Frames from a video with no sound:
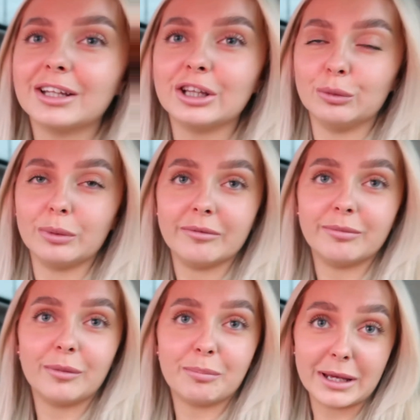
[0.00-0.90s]
that we're
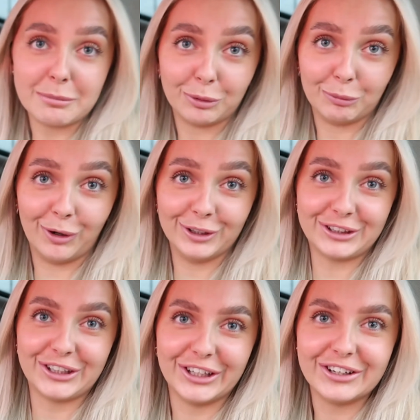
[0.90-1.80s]
people
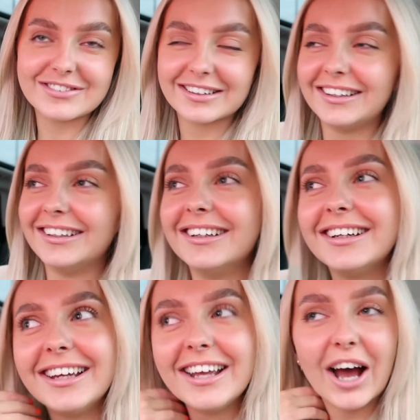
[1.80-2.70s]
watchers?
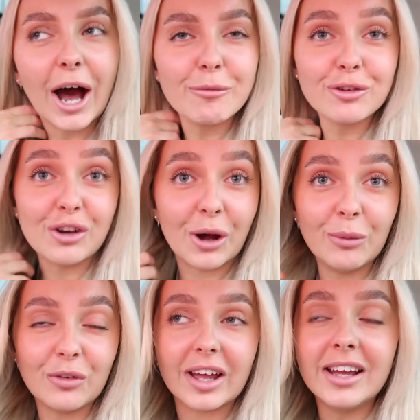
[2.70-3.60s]
I'm just
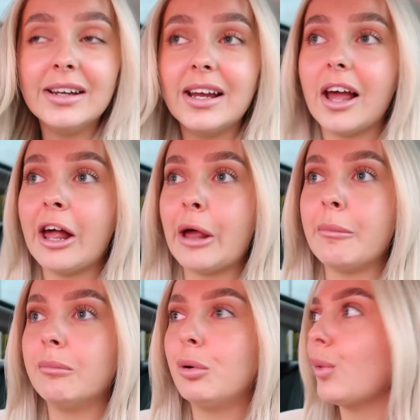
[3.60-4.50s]
nosy.
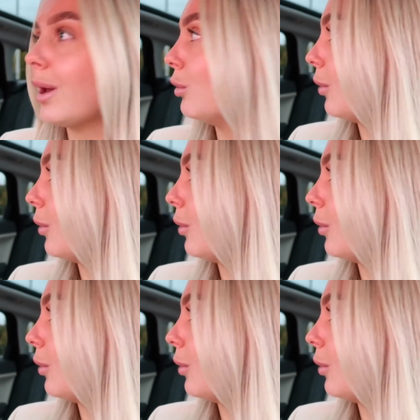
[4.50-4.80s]
But we were